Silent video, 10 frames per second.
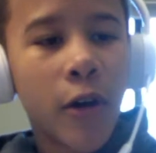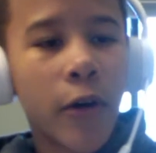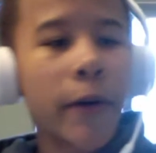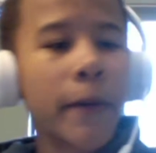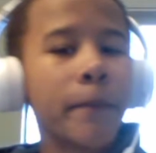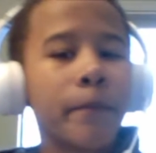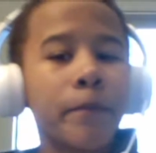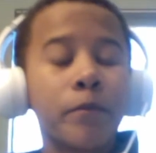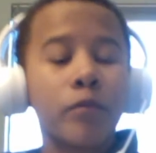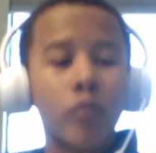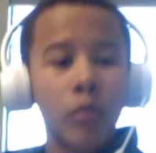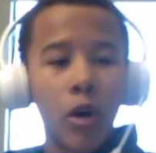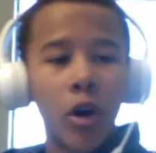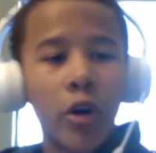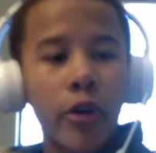Alright,
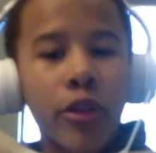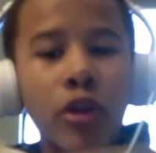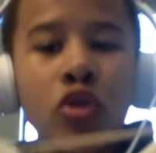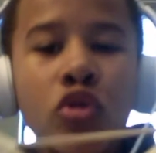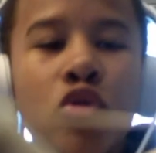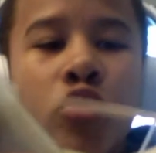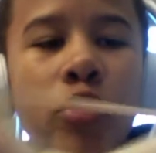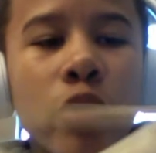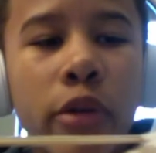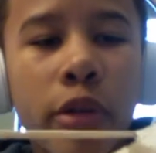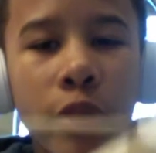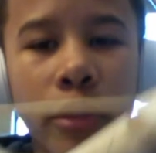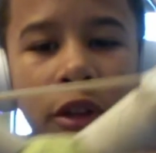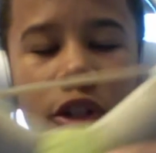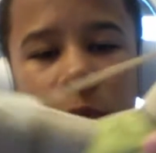although
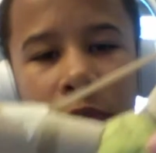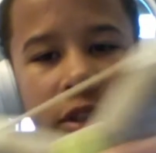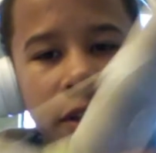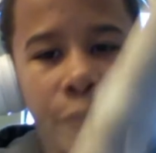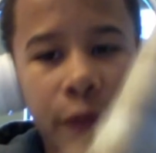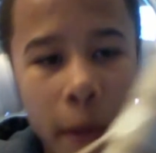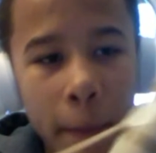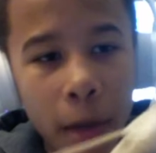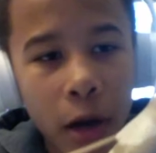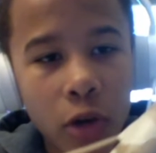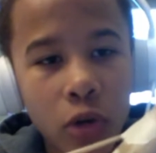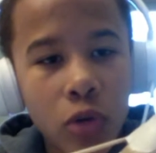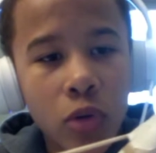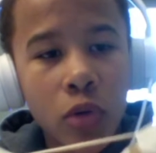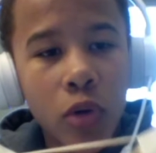this specific model
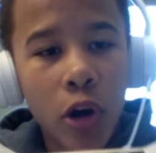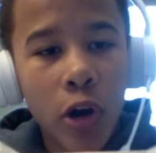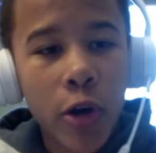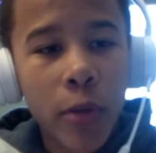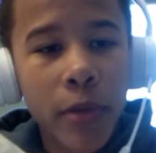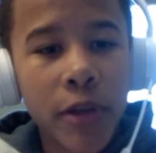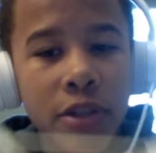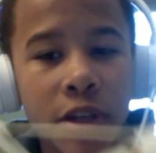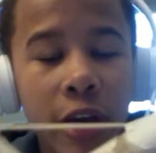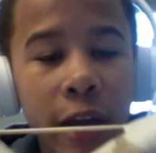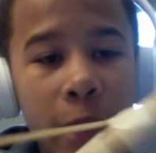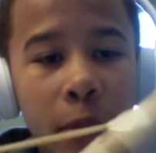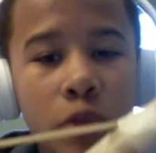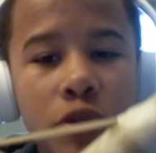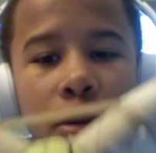arm is not
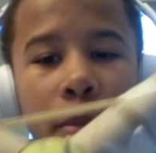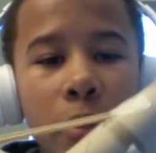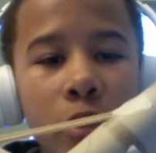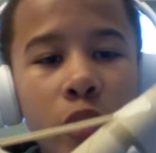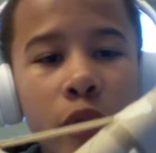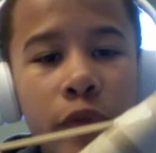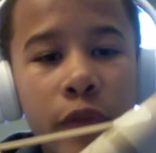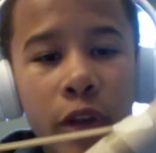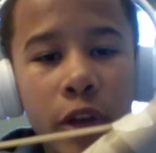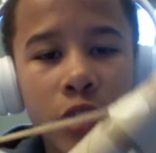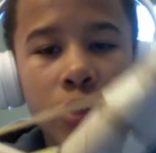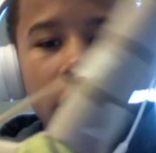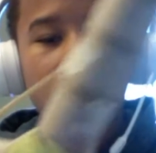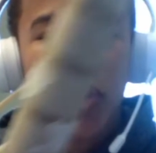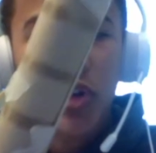able to move, you
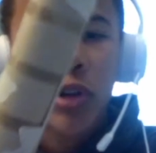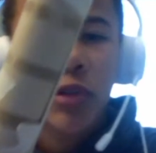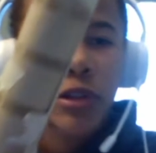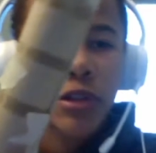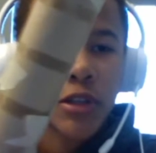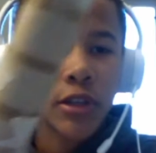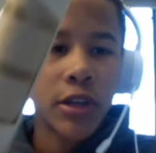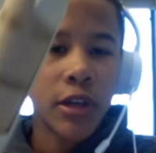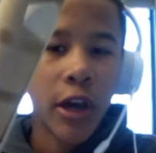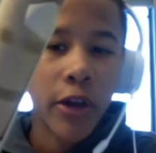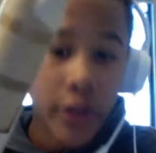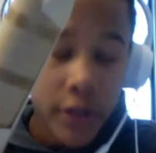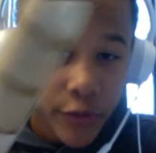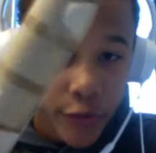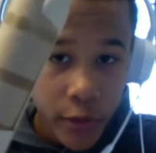can clearly see how the
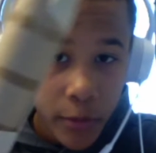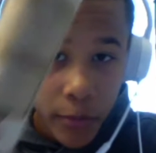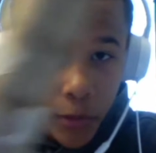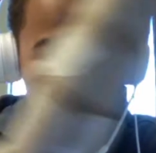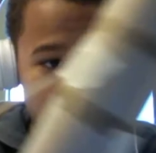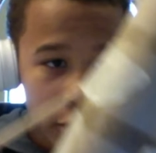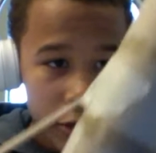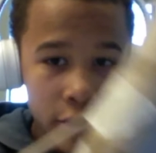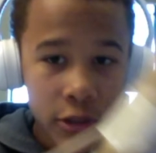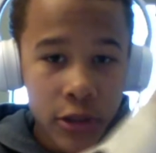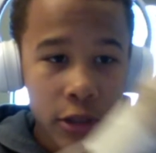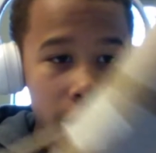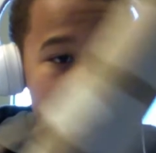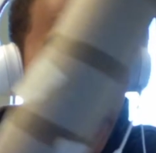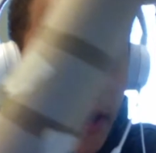different parts
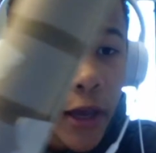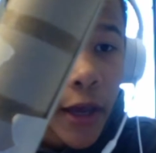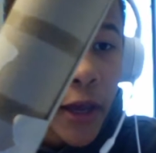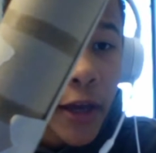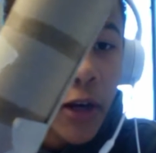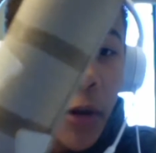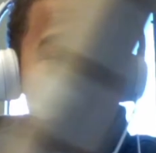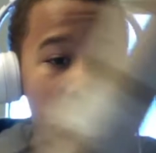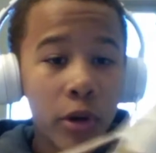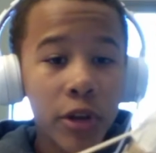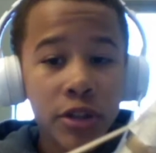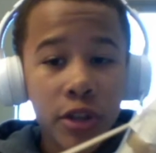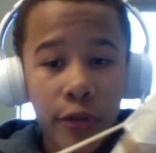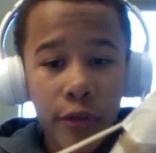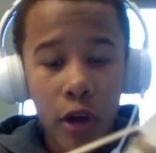and components
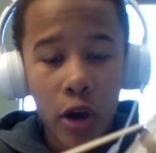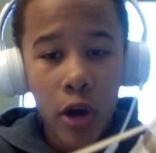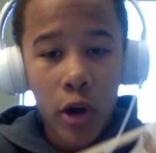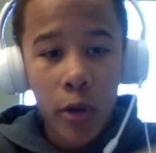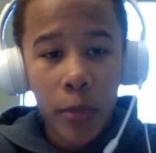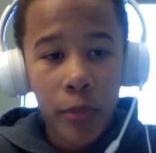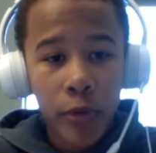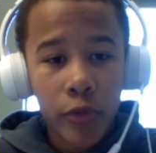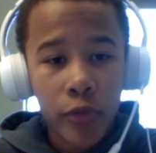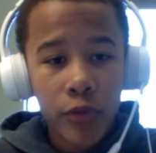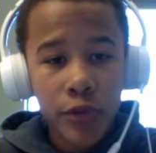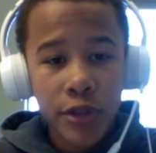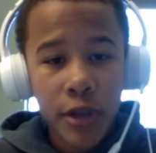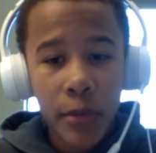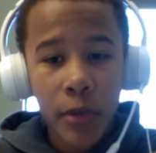of the arm
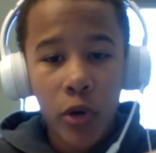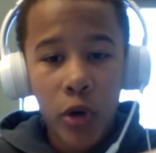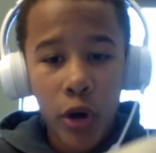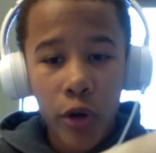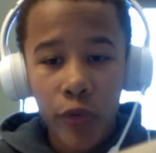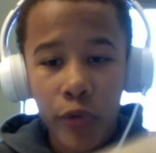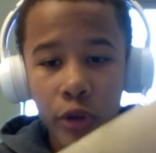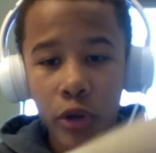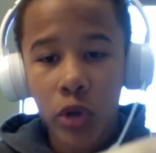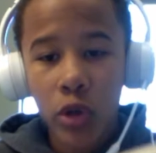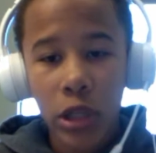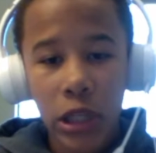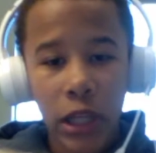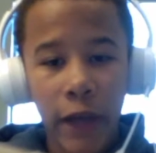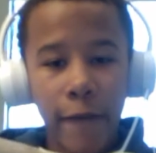resemble a real
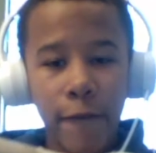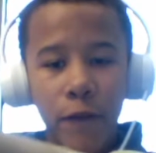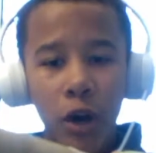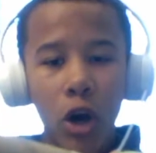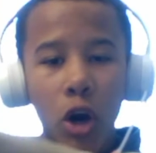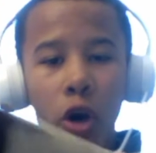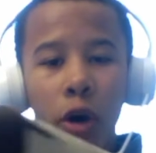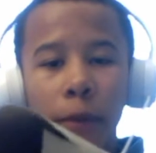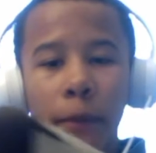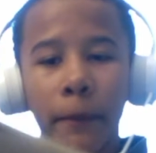life arm.